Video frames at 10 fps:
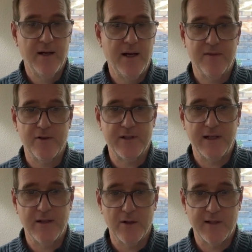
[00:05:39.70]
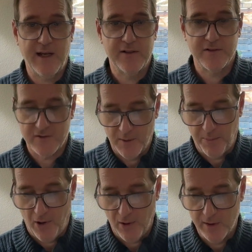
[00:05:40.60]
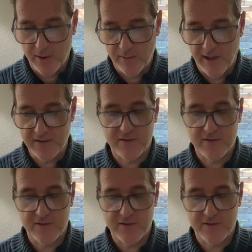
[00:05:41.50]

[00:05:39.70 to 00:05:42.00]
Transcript: and their denotations apart, right?